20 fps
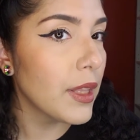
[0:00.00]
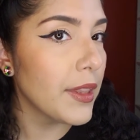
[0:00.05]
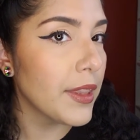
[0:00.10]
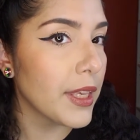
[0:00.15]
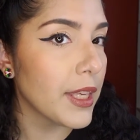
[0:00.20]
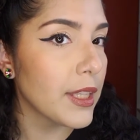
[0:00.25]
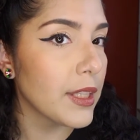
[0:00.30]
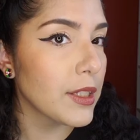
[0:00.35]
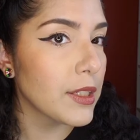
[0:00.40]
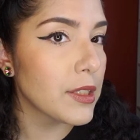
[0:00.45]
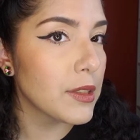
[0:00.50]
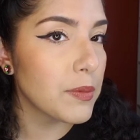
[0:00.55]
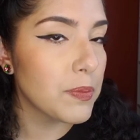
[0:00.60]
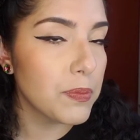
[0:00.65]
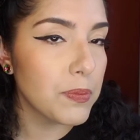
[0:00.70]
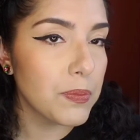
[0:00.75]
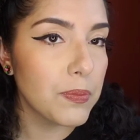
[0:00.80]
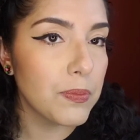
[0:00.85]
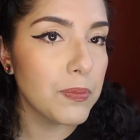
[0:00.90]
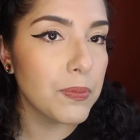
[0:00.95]
I think it looks
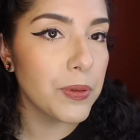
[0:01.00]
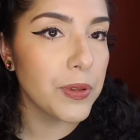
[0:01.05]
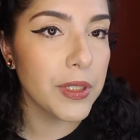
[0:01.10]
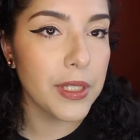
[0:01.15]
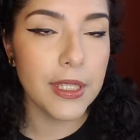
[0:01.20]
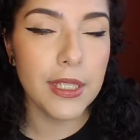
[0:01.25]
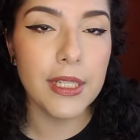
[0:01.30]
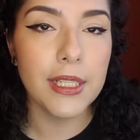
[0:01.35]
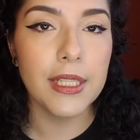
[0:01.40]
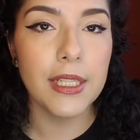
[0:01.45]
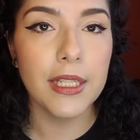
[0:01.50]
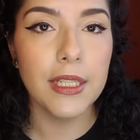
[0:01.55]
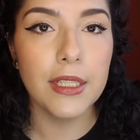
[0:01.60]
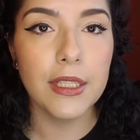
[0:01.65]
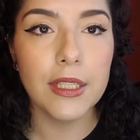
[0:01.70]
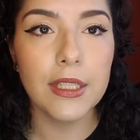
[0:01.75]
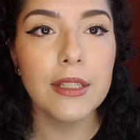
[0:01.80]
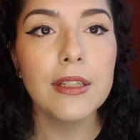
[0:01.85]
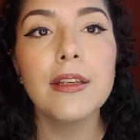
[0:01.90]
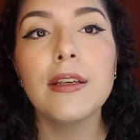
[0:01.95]
pretty
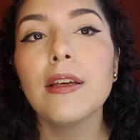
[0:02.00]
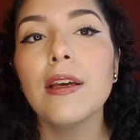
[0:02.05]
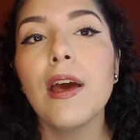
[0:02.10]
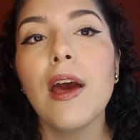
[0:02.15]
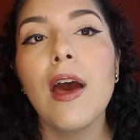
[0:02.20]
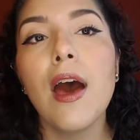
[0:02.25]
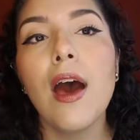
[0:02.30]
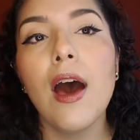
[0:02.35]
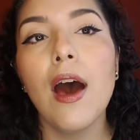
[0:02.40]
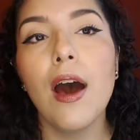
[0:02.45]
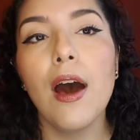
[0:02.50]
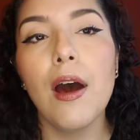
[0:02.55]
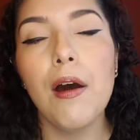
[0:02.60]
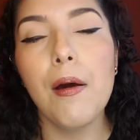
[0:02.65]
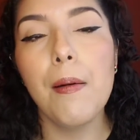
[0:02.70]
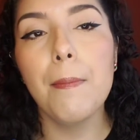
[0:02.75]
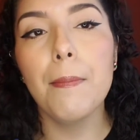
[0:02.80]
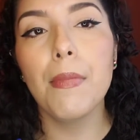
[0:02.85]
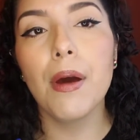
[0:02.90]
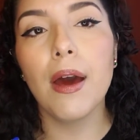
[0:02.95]
decent.
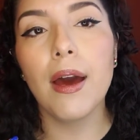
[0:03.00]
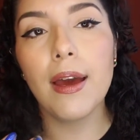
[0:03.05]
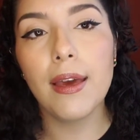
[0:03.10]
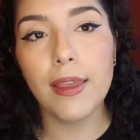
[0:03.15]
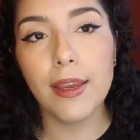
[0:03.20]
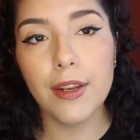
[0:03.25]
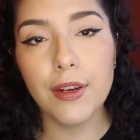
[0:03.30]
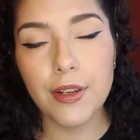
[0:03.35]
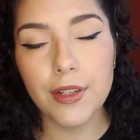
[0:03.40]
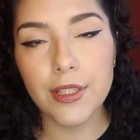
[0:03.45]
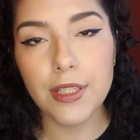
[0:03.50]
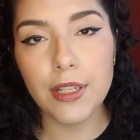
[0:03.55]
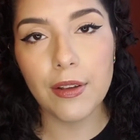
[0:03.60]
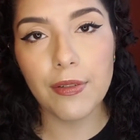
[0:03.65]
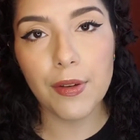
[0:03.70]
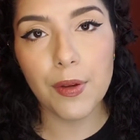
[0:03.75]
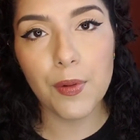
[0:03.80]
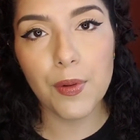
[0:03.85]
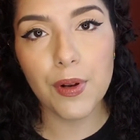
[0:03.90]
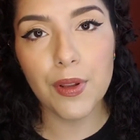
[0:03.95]
Eyeliner is
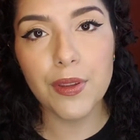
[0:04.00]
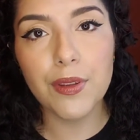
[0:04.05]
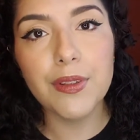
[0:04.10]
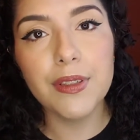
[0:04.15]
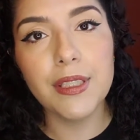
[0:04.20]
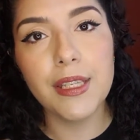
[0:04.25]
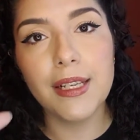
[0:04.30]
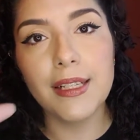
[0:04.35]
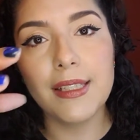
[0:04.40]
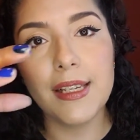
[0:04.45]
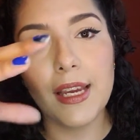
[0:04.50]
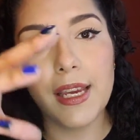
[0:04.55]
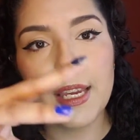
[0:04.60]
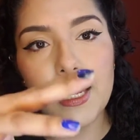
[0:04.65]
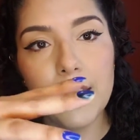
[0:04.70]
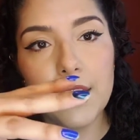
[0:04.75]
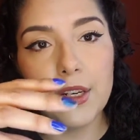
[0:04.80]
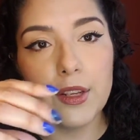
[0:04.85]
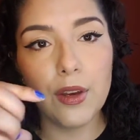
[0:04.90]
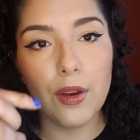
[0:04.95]
definitely one of those things that
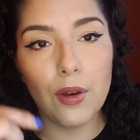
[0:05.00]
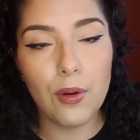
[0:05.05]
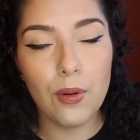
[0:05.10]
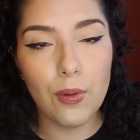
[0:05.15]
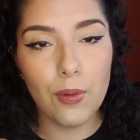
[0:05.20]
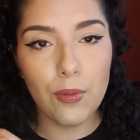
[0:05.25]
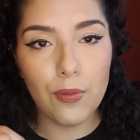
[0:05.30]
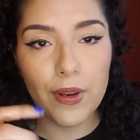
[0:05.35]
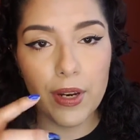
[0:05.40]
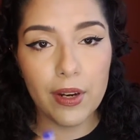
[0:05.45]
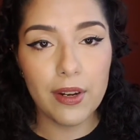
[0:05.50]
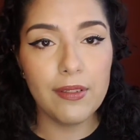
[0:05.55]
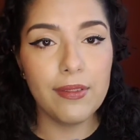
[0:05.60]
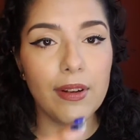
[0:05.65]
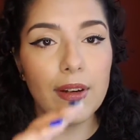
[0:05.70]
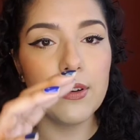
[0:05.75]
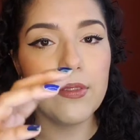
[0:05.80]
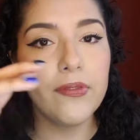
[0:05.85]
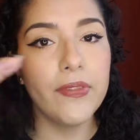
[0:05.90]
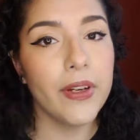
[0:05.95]
can go very
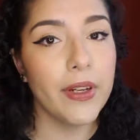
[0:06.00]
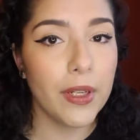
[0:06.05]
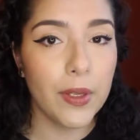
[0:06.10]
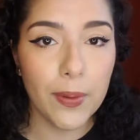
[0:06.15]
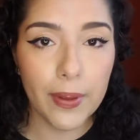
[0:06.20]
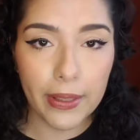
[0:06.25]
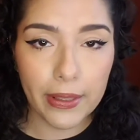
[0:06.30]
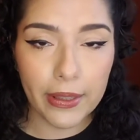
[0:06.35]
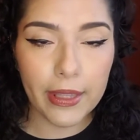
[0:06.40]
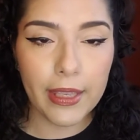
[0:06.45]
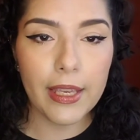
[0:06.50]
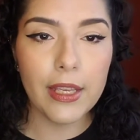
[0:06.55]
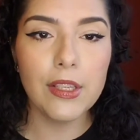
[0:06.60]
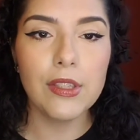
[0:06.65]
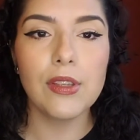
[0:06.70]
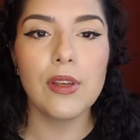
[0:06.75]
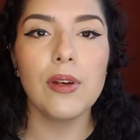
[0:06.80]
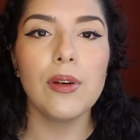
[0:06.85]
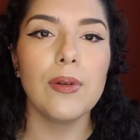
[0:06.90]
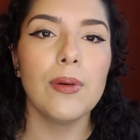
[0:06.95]
wrong very quickly.
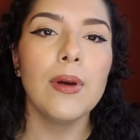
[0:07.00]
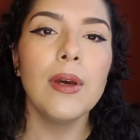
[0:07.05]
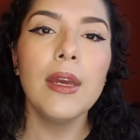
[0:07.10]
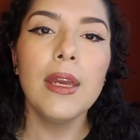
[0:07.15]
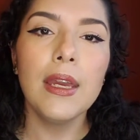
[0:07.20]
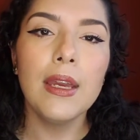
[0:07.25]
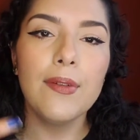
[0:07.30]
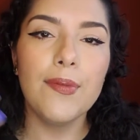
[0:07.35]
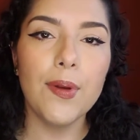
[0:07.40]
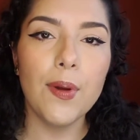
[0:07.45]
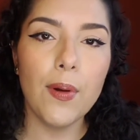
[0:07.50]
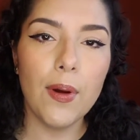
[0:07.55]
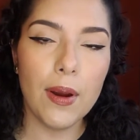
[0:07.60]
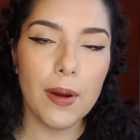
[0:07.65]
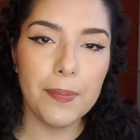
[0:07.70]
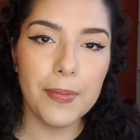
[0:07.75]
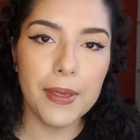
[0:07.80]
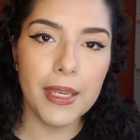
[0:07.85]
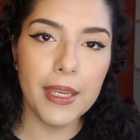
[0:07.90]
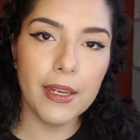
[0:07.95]
So if you
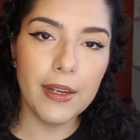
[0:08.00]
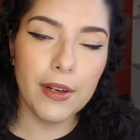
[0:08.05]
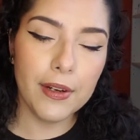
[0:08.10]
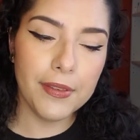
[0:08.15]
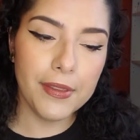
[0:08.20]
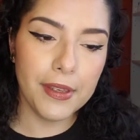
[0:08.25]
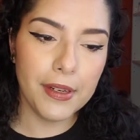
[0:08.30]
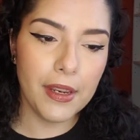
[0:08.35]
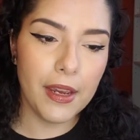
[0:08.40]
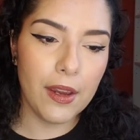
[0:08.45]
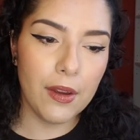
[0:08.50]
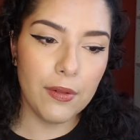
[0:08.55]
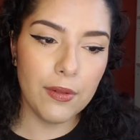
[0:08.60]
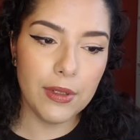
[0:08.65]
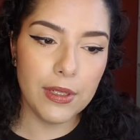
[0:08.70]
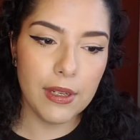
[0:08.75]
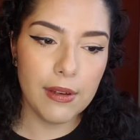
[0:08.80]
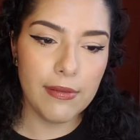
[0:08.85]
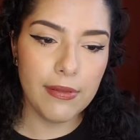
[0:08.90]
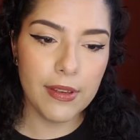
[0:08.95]
are a beginner, then I
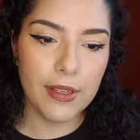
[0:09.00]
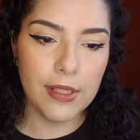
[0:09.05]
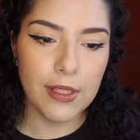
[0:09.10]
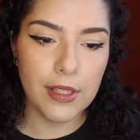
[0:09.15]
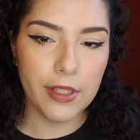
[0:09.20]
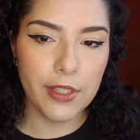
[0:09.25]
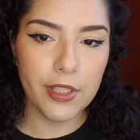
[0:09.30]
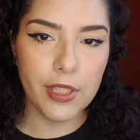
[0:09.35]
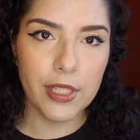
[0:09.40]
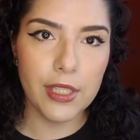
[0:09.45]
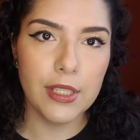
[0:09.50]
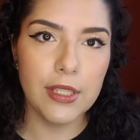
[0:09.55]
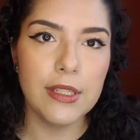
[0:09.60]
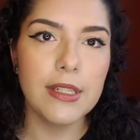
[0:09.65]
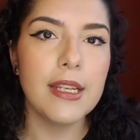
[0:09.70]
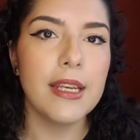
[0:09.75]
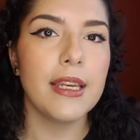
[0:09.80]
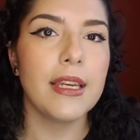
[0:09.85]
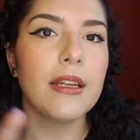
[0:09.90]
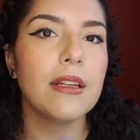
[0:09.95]
would definitely suggest to
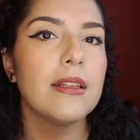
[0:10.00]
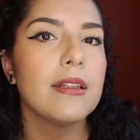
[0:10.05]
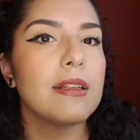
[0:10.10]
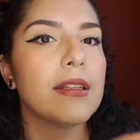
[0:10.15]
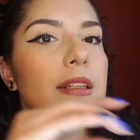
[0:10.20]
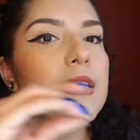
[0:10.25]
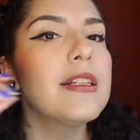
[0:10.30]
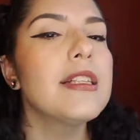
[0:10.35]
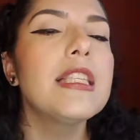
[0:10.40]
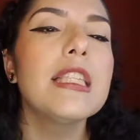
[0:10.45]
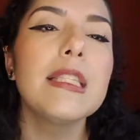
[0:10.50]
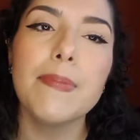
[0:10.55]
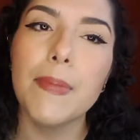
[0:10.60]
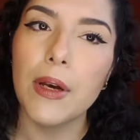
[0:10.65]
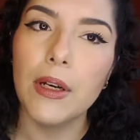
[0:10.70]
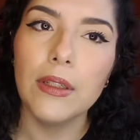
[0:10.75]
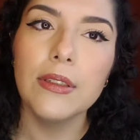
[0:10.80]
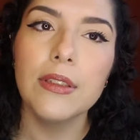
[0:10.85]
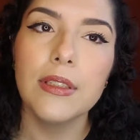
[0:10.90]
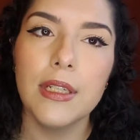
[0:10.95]
take it in
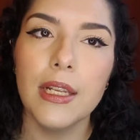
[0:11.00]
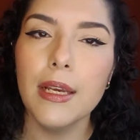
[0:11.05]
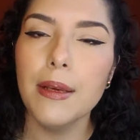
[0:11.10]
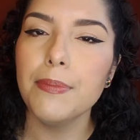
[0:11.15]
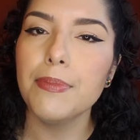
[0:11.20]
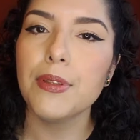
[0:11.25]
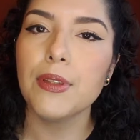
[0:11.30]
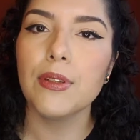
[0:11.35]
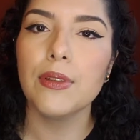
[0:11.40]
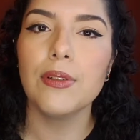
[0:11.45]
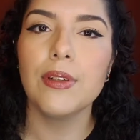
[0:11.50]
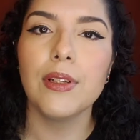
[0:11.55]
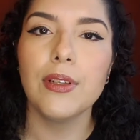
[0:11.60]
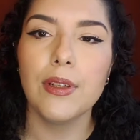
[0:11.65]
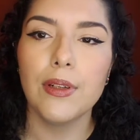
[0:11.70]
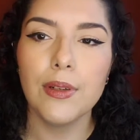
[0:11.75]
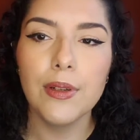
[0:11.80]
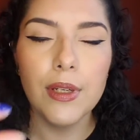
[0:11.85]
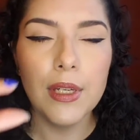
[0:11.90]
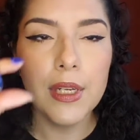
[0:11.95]
small steps. So, you
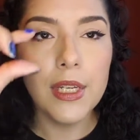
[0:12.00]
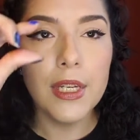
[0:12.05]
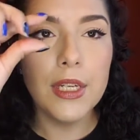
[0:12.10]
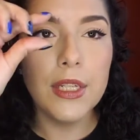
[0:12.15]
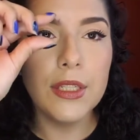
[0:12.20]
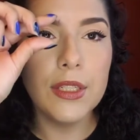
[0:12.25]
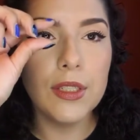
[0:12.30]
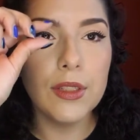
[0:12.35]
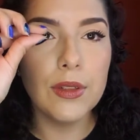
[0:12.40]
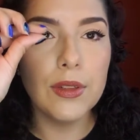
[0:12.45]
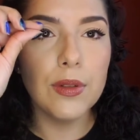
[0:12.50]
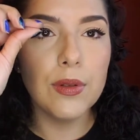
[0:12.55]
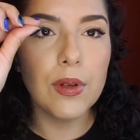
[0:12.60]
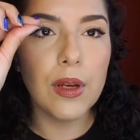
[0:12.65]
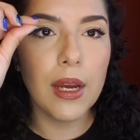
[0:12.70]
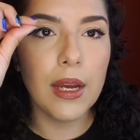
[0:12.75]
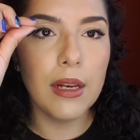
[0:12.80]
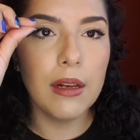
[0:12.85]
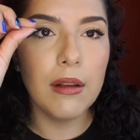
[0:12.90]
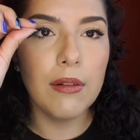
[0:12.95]
know, do
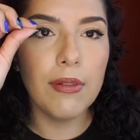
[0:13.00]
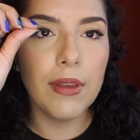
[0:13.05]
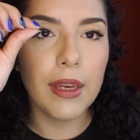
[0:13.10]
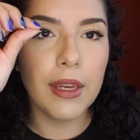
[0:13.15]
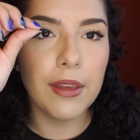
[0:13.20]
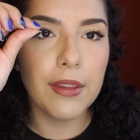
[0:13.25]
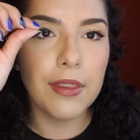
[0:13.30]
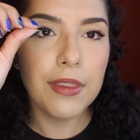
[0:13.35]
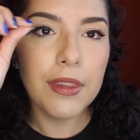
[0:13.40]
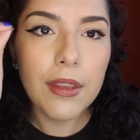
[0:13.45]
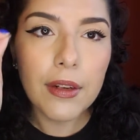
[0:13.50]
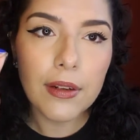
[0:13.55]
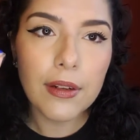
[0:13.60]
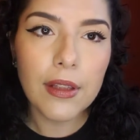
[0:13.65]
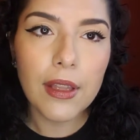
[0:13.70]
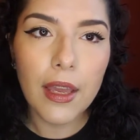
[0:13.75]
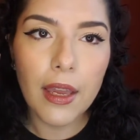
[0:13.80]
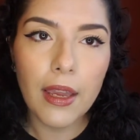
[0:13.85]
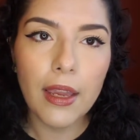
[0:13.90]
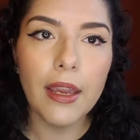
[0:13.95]
kind of like a
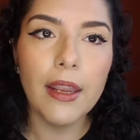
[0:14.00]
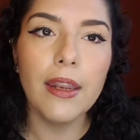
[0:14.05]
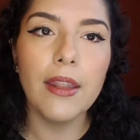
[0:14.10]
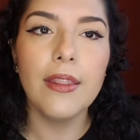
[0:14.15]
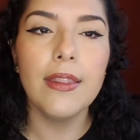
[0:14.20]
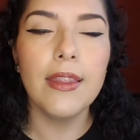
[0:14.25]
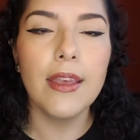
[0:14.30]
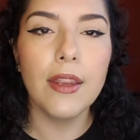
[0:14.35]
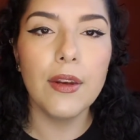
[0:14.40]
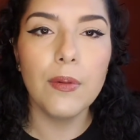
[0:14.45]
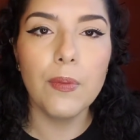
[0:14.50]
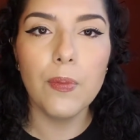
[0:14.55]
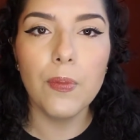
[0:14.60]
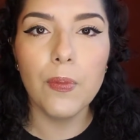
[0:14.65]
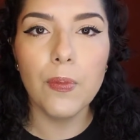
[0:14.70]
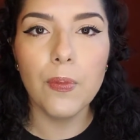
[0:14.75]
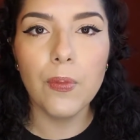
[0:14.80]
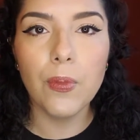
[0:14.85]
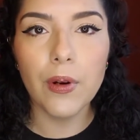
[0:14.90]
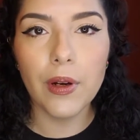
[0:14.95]
thinner line and then
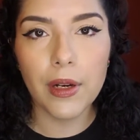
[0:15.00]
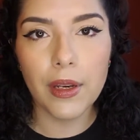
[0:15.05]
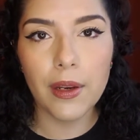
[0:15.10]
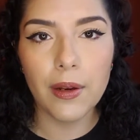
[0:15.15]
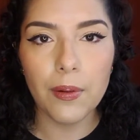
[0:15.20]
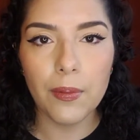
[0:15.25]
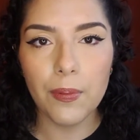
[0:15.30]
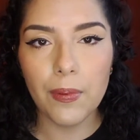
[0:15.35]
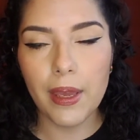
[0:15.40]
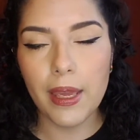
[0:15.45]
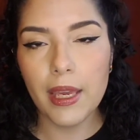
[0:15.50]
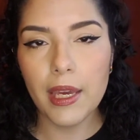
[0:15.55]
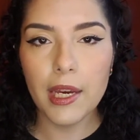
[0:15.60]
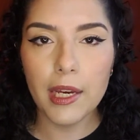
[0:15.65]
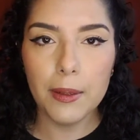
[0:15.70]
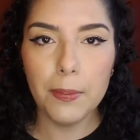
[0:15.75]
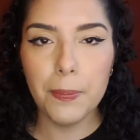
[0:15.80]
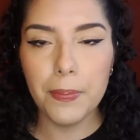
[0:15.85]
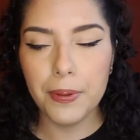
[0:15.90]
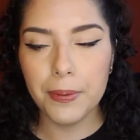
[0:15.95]
work your way
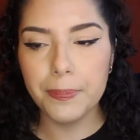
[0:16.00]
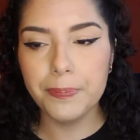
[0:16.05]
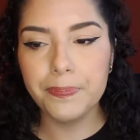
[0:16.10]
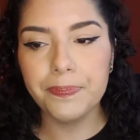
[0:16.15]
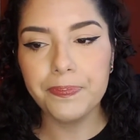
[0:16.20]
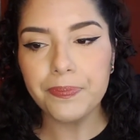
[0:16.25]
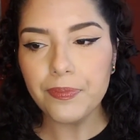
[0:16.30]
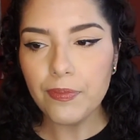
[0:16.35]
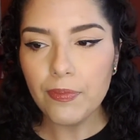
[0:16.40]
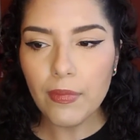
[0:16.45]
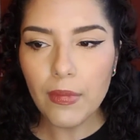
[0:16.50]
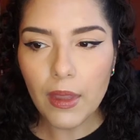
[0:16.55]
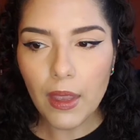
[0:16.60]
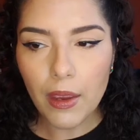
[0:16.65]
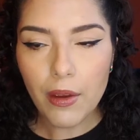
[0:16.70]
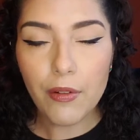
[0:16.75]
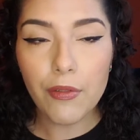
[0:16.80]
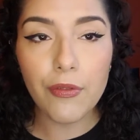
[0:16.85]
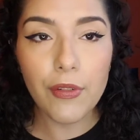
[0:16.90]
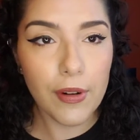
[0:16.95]
up
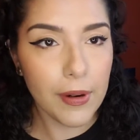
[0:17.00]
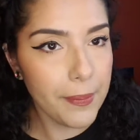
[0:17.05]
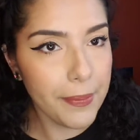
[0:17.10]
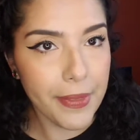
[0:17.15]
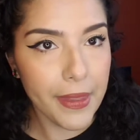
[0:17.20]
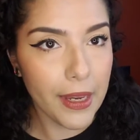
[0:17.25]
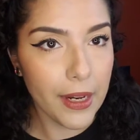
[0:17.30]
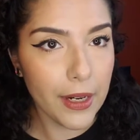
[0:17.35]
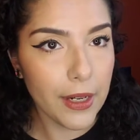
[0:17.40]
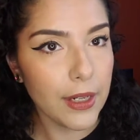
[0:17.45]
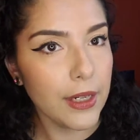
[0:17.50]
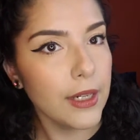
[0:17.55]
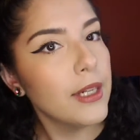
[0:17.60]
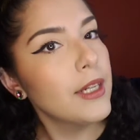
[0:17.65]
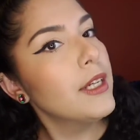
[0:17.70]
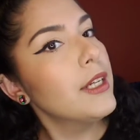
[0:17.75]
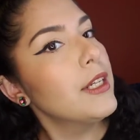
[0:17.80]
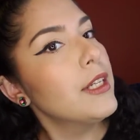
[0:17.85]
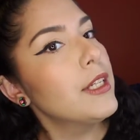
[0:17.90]
from there.